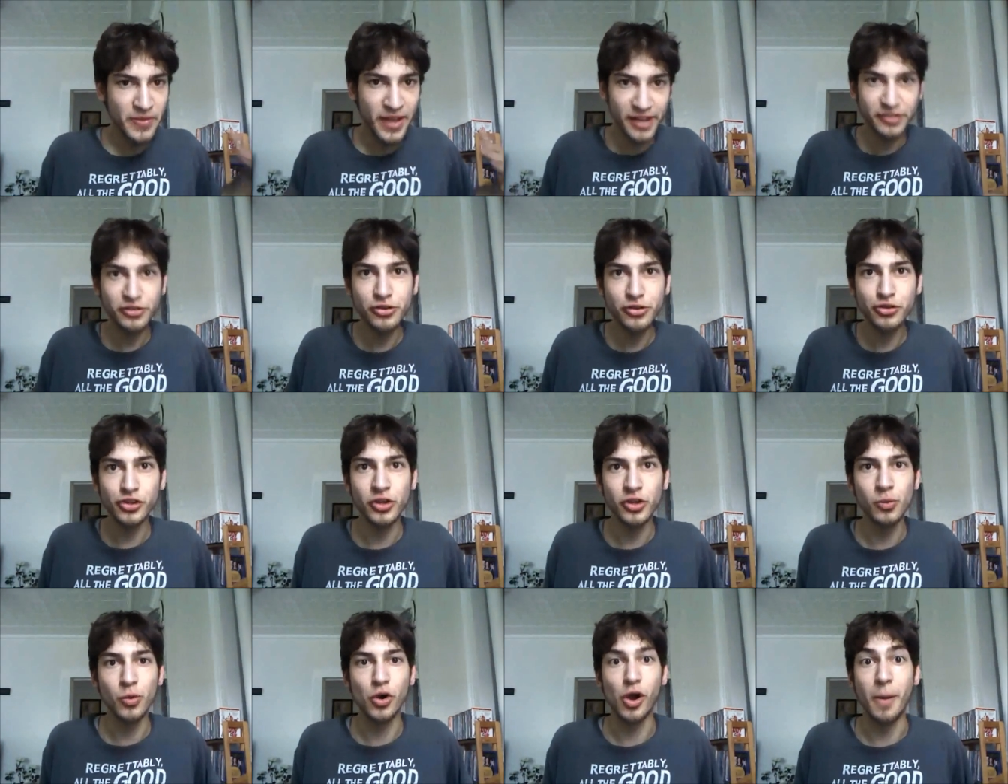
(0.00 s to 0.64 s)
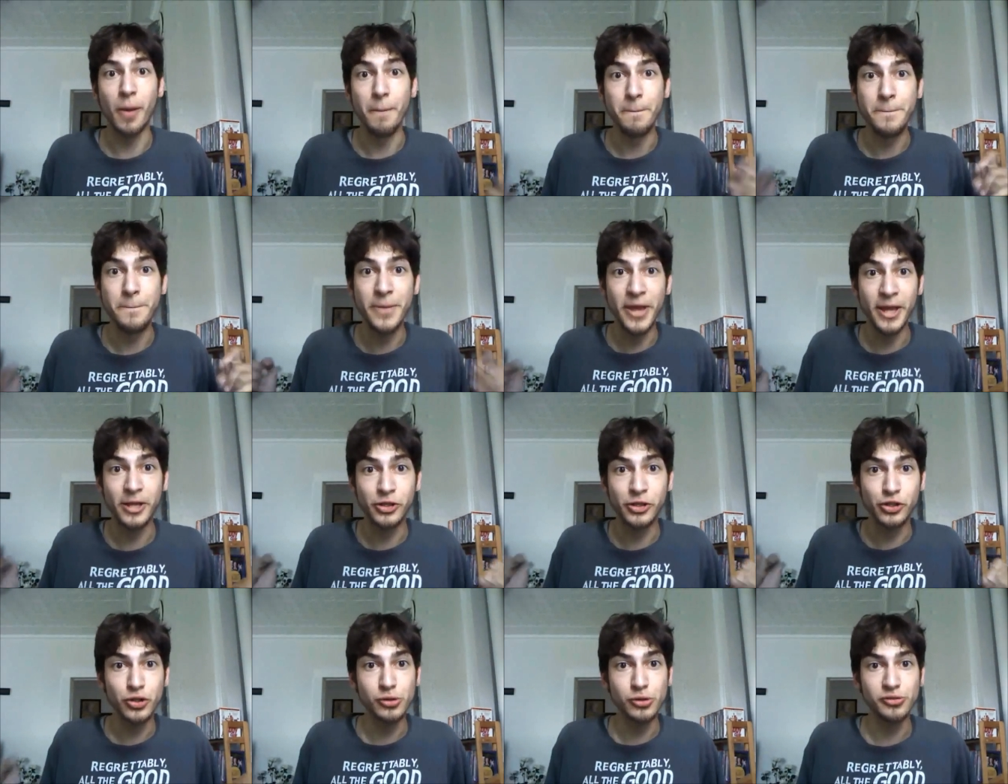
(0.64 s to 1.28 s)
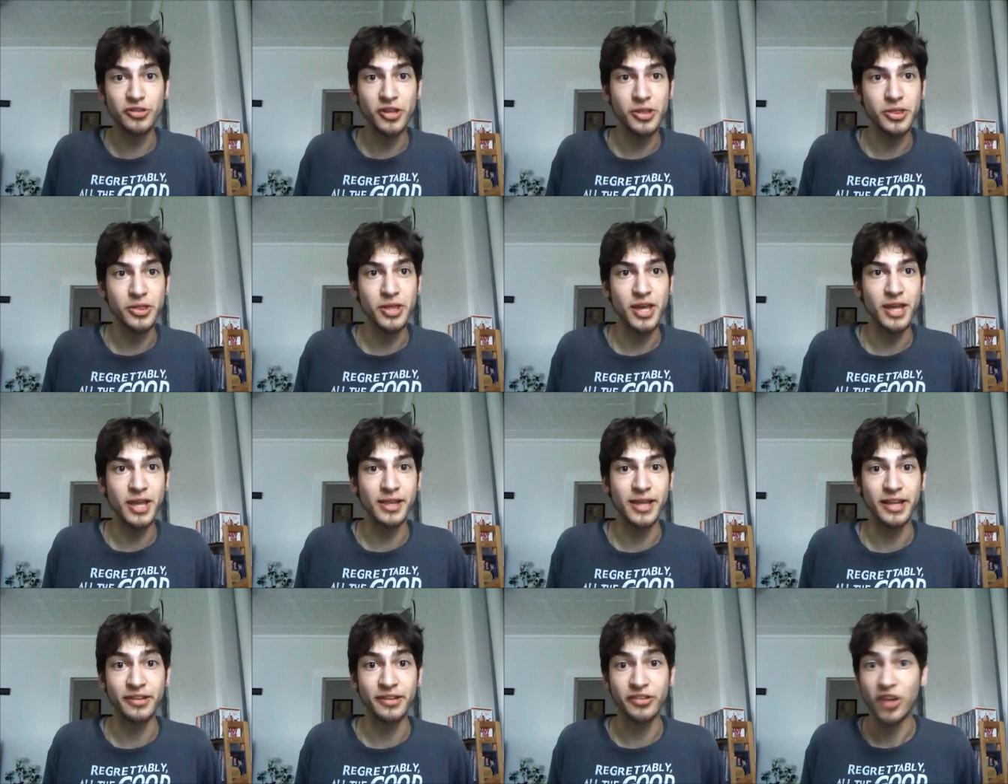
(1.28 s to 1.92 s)
That's usually where a big juicy
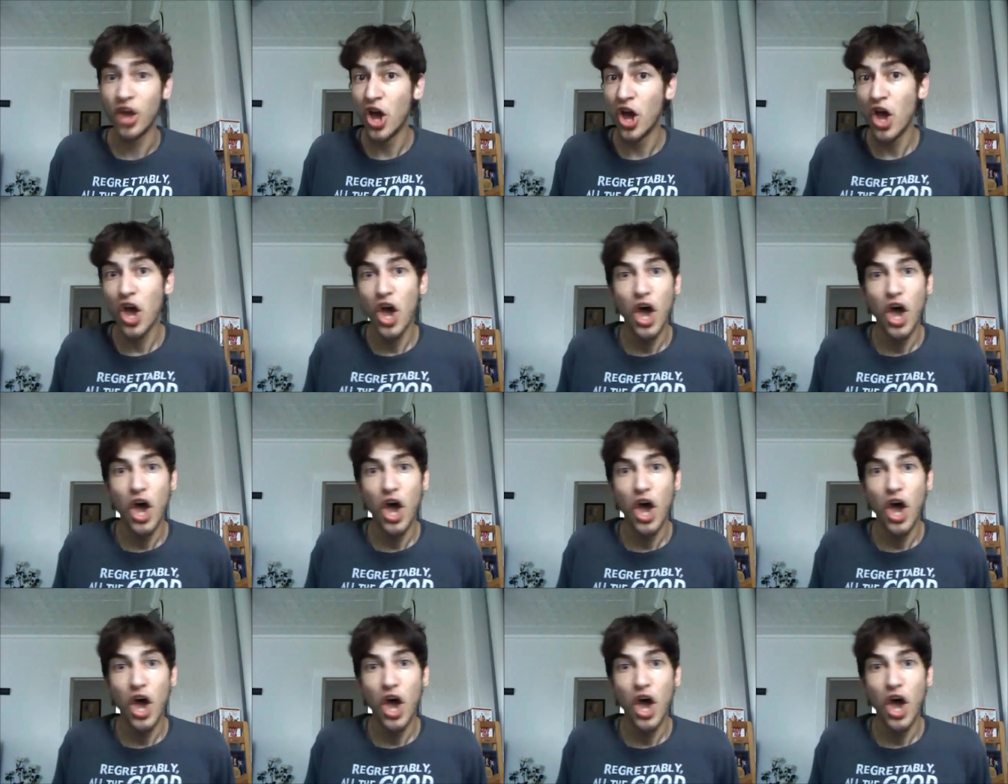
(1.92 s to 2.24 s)
thing that's